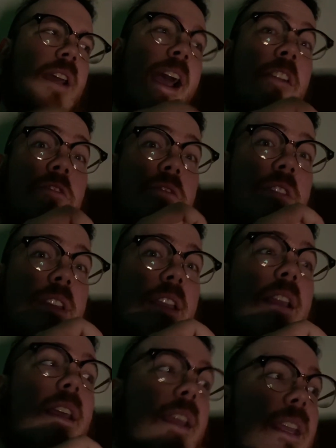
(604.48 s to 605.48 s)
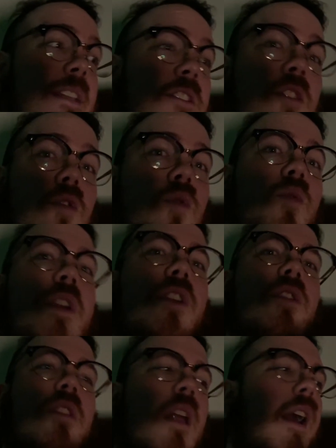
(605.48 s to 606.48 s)
actually is the
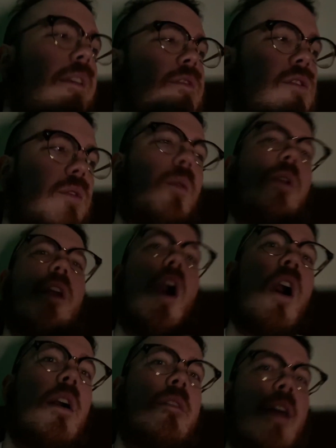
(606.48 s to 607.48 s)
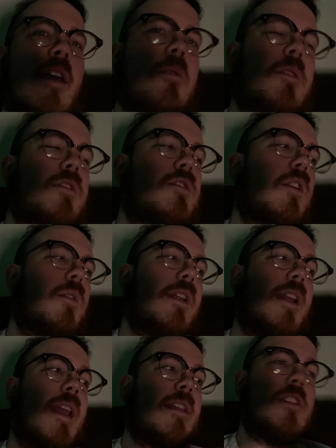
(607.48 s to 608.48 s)
real life story of Edward
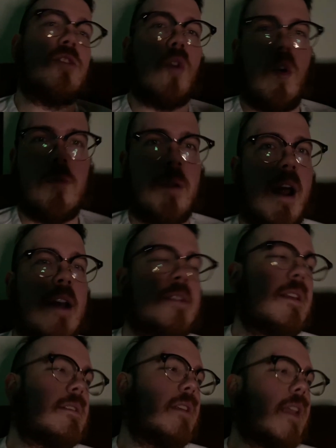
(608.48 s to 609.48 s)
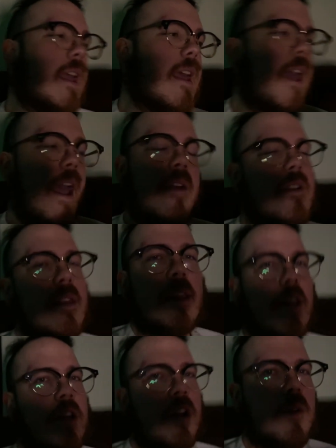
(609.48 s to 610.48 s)
Snowden and this whole process. Like, everything
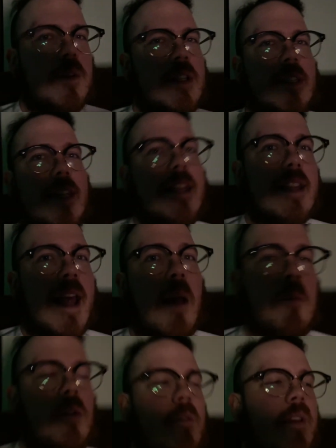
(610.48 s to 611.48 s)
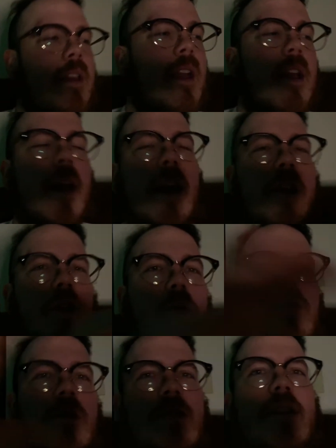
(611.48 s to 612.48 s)
that you're going to see in that movie, you
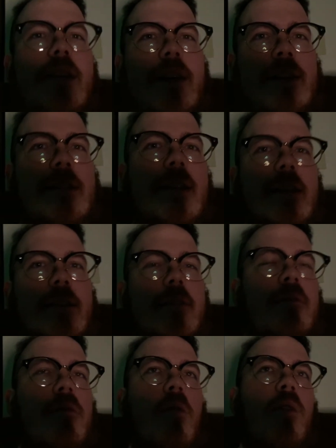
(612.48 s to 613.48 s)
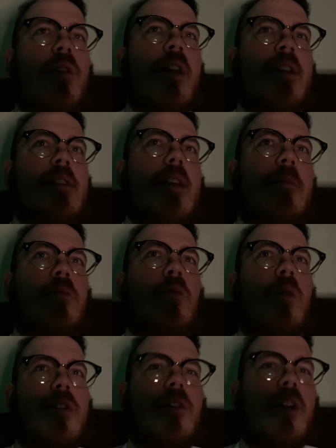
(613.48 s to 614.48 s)
will see in Citizen 4, except
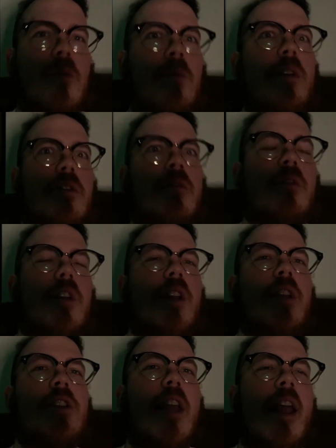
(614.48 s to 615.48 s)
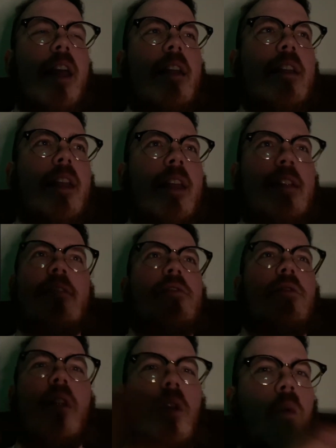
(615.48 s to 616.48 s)
with like real footage, and
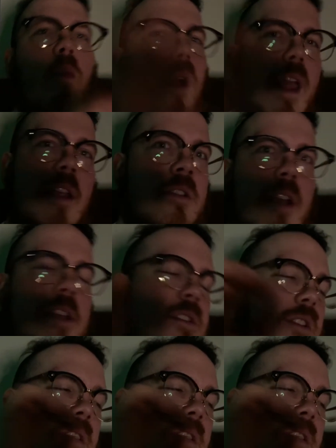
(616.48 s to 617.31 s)
it's way crazier